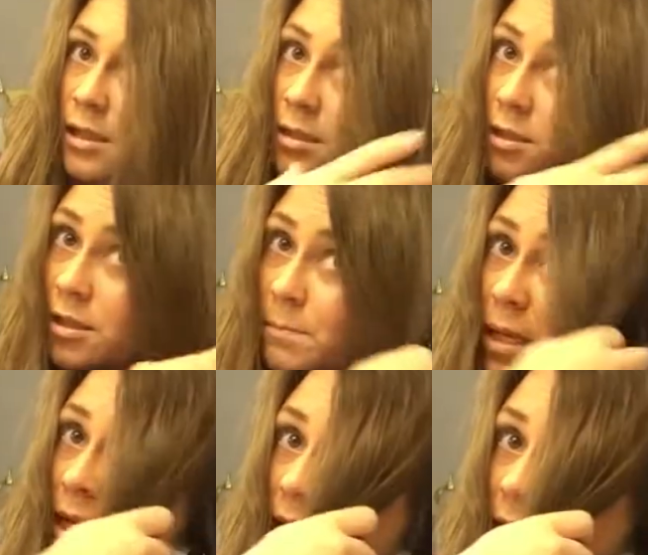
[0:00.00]
to just
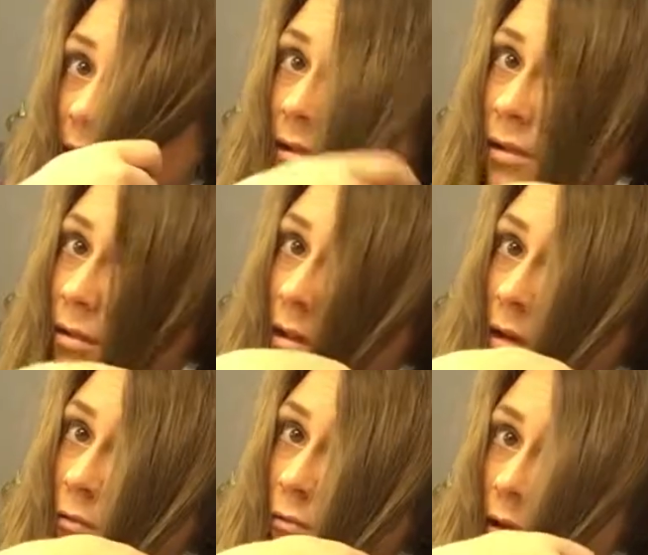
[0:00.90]
piece
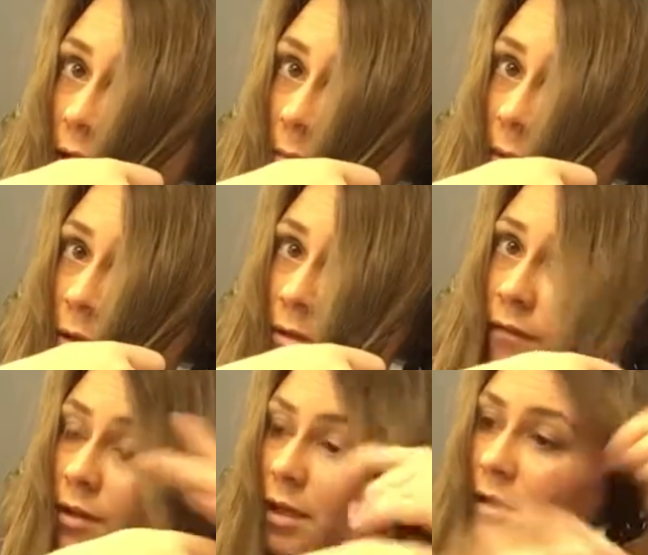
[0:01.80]
like really
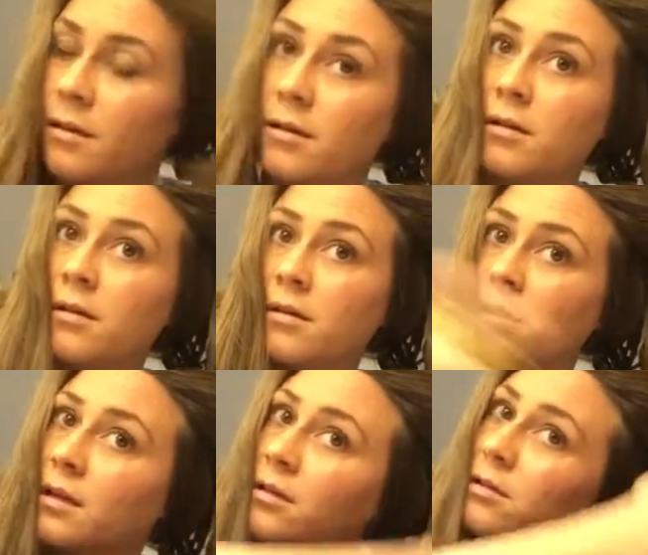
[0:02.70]
beautifully.
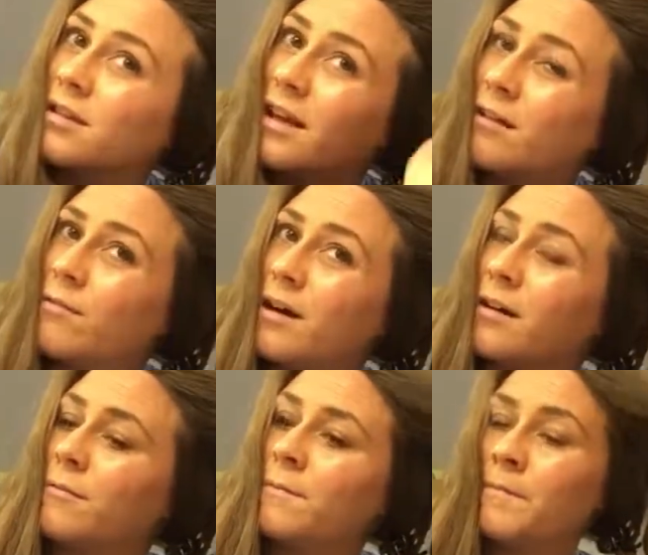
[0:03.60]
They just lay
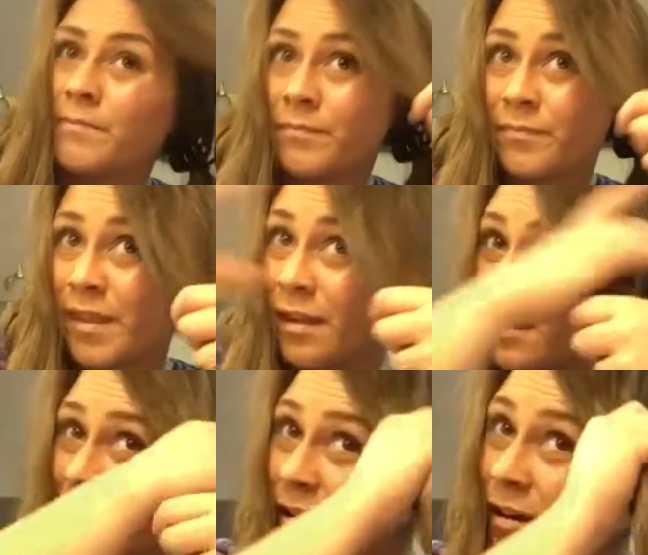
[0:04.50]
well
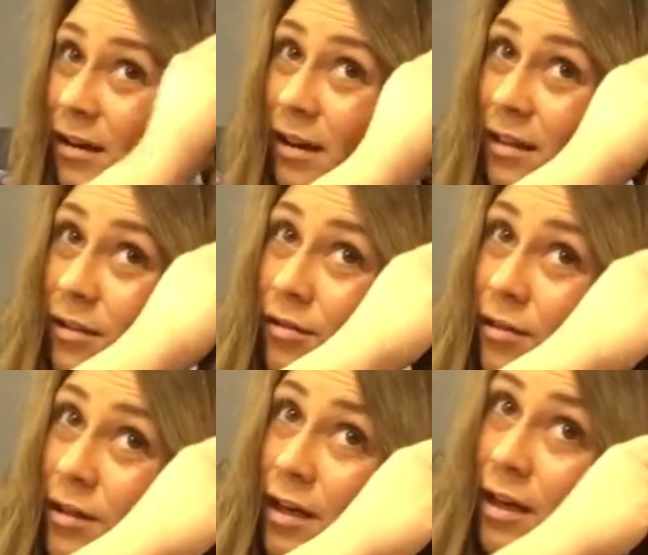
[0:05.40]
and look really